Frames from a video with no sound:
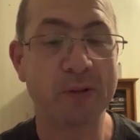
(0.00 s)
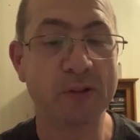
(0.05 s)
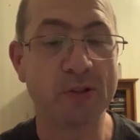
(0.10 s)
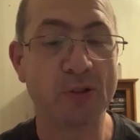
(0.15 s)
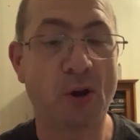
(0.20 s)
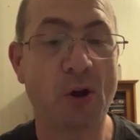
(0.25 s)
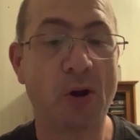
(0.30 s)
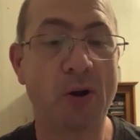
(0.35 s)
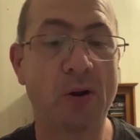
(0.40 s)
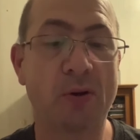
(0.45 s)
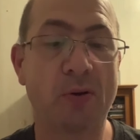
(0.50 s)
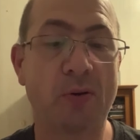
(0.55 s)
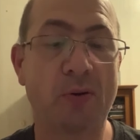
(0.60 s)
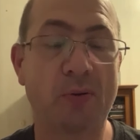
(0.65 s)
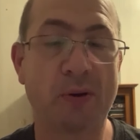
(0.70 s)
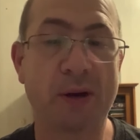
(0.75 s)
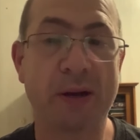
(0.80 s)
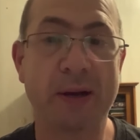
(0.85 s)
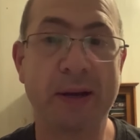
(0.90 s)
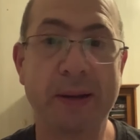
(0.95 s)
this article,
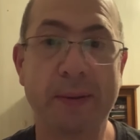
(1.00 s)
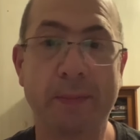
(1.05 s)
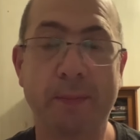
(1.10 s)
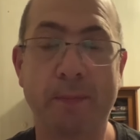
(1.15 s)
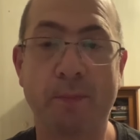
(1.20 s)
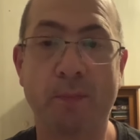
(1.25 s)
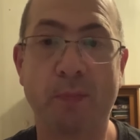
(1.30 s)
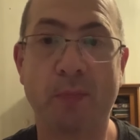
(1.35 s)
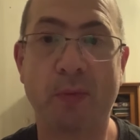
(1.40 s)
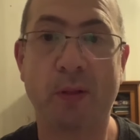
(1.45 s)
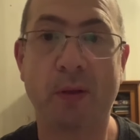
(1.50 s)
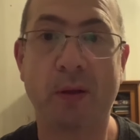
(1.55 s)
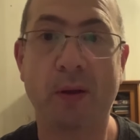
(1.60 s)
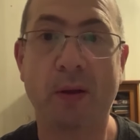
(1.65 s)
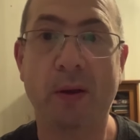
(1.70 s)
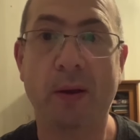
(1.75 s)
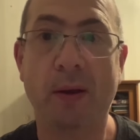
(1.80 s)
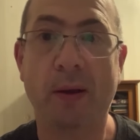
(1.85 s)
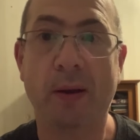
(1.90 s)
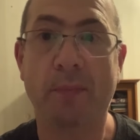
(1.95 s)
right?
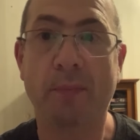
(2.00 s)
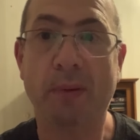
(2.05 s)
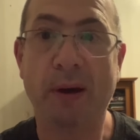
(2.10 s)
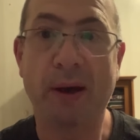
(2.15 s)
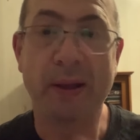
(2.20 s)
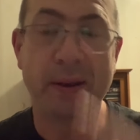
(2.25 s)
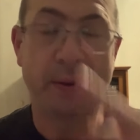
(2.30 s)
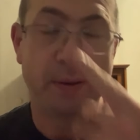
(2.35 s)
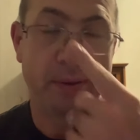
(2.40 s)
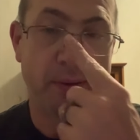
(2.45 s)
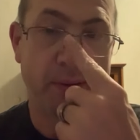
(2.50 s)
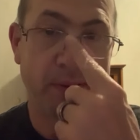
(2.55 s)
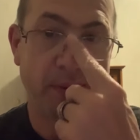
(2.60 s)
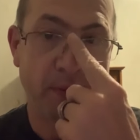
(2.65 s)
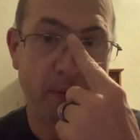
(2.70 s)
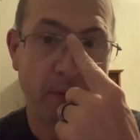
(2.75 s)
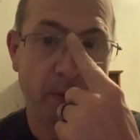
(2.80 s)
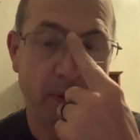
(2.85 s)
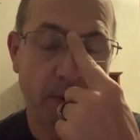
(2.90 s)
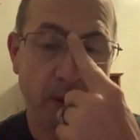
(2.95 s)
But
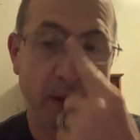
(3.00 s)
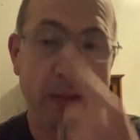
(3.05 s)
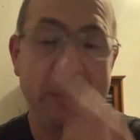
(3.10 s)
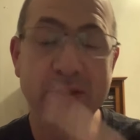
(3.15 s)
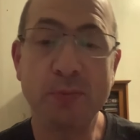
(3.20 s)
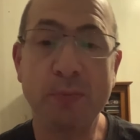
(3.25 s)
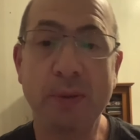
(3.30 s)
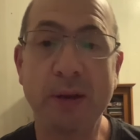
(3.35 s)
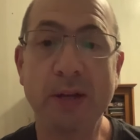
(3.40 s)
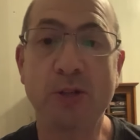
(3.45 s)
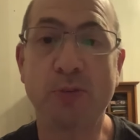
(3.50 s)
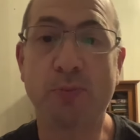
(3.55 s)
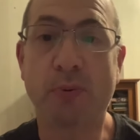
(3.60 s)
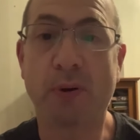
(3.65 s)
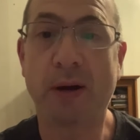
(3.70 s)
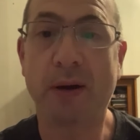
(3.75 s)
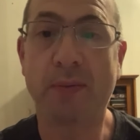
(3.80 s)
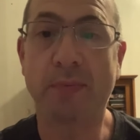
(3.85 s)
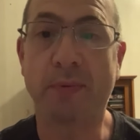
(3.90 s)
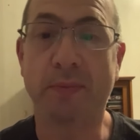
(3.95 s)
it's a major
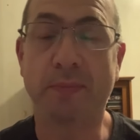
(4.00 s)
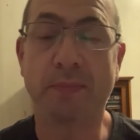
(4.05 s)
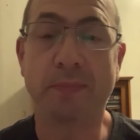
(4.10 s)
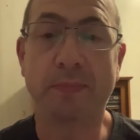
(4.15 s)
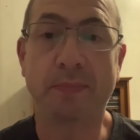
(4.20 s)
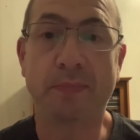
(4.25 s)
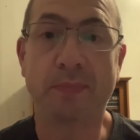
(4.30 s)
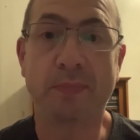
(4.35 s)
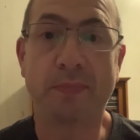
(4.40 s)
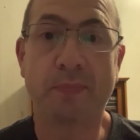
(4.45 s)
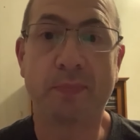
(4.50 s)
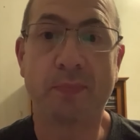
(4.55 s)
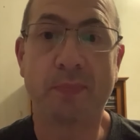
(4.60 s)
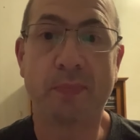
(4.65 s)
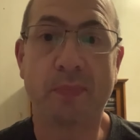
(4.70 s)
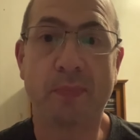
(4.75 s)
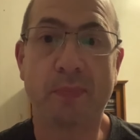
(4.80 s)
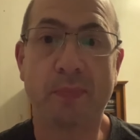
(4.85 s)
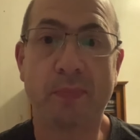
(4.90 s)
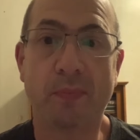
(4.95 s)
problem,
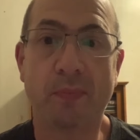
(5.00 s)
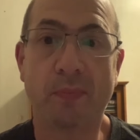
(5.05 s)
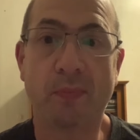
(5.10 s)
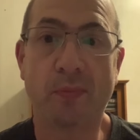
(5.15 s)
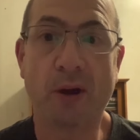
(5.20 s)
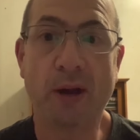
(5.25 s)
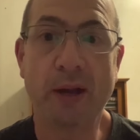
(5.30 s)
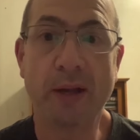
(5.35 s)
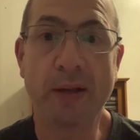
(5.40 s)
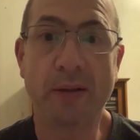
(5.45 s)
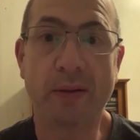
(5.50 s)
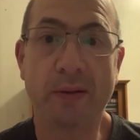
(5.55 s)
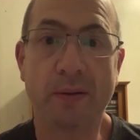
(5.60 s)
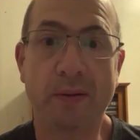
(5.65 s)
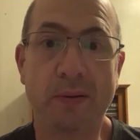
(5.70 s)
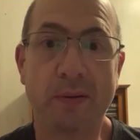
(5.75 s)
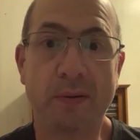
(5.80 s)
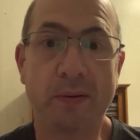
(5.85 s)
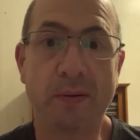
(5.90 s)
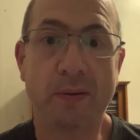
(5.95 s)
right?
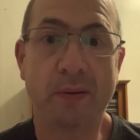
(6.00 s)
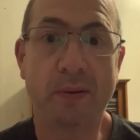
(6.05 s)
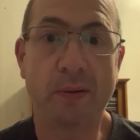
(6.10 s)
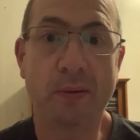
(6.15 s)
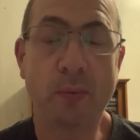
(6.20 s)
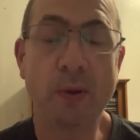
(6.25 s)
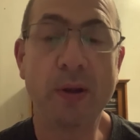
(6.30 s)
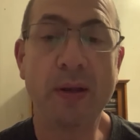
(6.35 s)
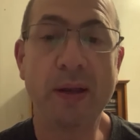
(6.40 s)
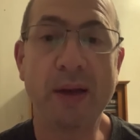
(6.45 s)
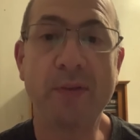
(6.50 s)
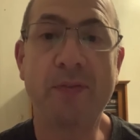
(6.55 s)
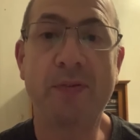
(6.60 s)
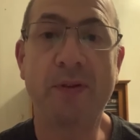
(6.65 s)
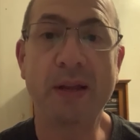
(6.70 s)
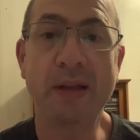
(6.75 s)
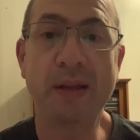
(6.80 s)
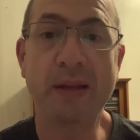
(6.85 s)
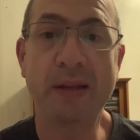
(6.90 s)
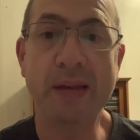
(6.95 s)
We
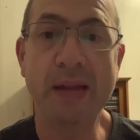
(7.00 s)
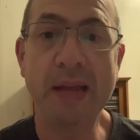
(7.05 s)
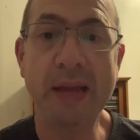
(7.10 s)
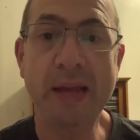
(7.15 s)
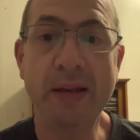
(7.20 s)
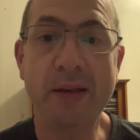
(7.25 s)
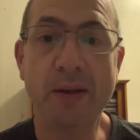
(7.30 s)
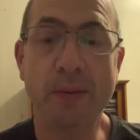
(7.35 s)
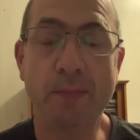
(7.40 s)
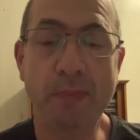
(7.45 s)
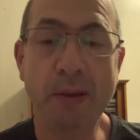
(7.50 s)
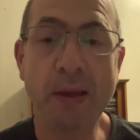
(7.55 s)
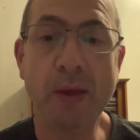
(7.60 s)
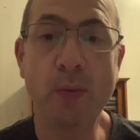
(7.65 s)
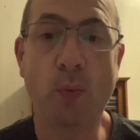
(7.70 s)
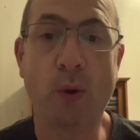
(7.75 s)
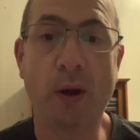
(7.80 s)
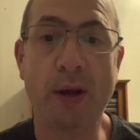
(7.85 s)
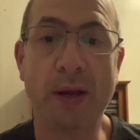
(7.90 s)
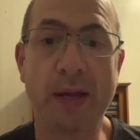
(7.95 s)
definitely need to be
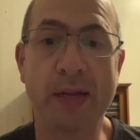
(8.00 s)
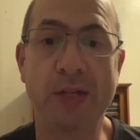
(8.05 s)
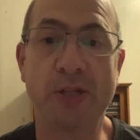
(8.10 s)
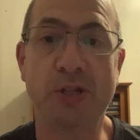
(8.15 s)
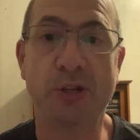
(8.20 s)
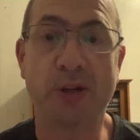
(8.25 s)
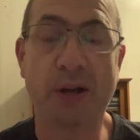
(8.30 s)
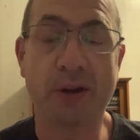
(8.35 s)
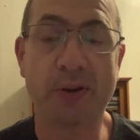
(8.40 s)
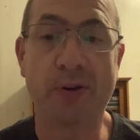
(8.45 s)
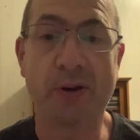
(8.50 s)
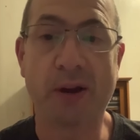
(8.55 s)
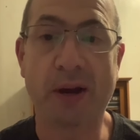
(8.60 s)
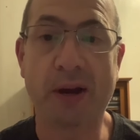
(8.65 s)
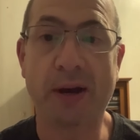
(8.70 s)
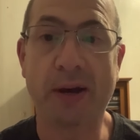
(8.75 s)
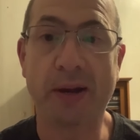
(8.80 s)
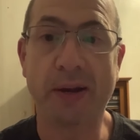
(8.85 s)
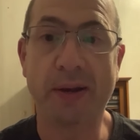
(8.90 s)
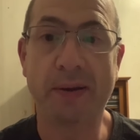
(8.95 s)
one nation under
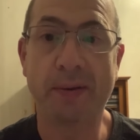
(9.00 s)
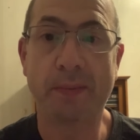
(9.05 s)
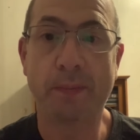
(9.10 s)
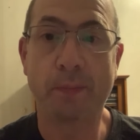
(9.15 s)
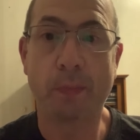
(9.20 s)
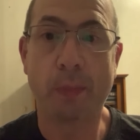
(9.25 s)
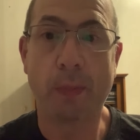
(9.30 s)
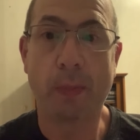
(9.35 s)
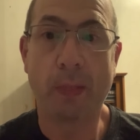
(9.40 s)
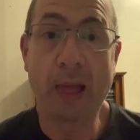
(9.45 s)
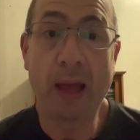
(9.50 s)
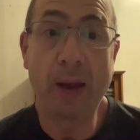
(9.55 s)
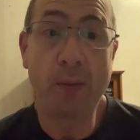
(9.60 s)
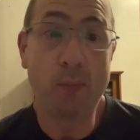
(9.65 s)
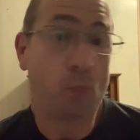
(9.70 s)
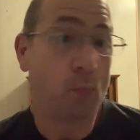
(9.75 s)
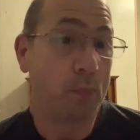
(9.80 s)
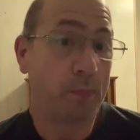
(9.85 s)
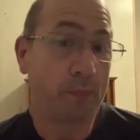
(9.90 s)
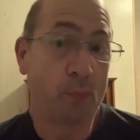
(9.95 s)
God.
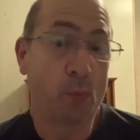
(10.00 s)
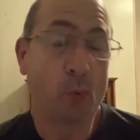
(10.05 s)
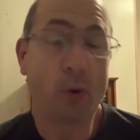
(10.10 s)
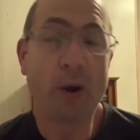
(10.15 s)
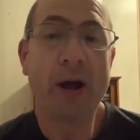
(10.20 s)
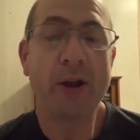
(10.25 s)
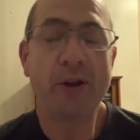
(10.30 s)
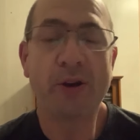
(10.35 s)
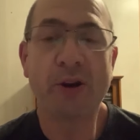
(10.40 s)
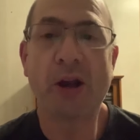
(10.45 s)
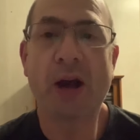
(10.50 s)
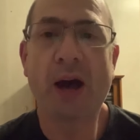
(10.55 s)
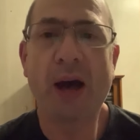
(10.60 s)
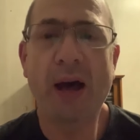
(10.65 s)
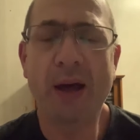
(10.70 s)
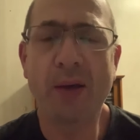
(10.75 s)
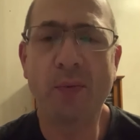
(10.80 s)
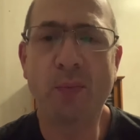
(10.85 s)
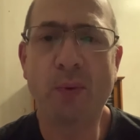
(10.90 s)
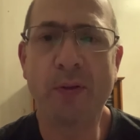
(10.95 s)
And we're under
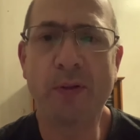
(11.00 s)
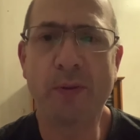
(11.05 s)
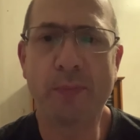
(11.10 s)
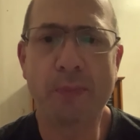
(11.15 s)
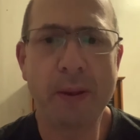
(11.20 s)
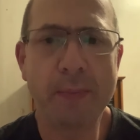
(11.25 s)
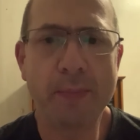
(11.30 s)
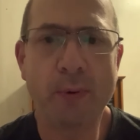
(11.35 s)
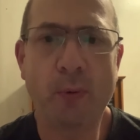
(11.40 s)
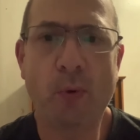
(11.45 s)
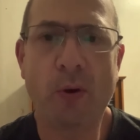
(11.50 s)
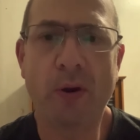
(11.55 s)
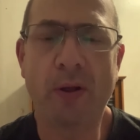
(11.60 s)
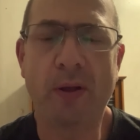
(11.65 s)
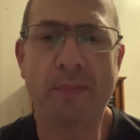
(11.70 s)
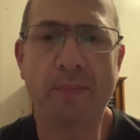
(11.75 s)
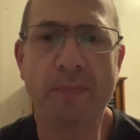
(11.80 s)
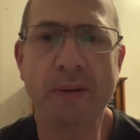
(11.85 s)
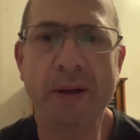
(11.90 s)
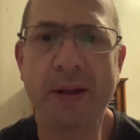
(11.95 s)
God whether people want to
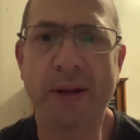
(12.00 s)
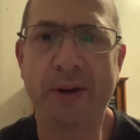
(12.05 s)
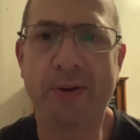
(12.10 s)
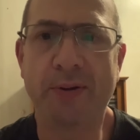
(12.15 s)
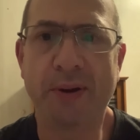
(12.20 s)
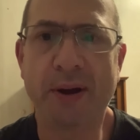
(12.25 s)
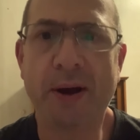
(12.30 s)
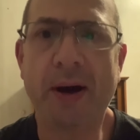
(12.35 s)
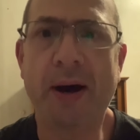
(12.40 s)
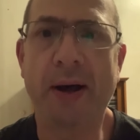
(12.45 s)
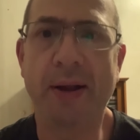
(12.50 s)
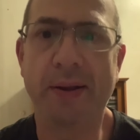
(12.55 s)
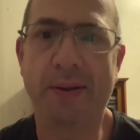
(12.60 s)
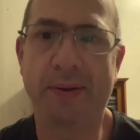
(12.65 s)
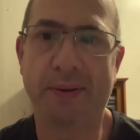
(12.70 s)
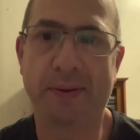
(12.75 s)
admit it or not.